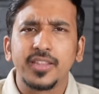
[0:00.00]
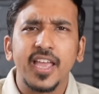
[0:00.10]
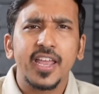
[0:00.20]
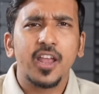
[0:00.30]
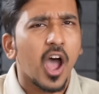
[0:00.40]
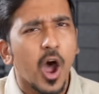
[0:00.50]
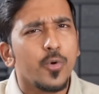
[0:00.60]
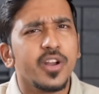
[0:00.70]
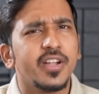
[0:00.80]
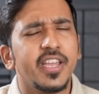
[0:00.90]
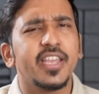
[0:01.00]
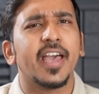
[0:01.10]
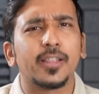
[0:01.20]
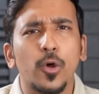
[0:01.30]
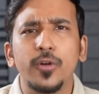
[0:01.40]
then how did
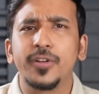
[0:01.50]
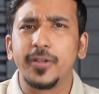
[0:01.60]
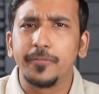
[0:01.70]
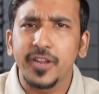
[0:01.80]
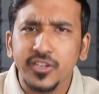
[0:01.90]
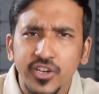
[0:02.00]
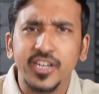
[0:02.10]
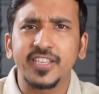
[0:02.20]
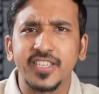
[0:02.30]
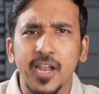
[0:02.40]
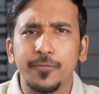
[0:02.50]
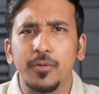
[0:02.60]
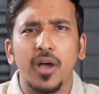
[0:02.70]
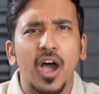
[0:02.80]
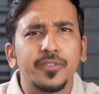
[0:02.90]
Decathlon differentiate itself from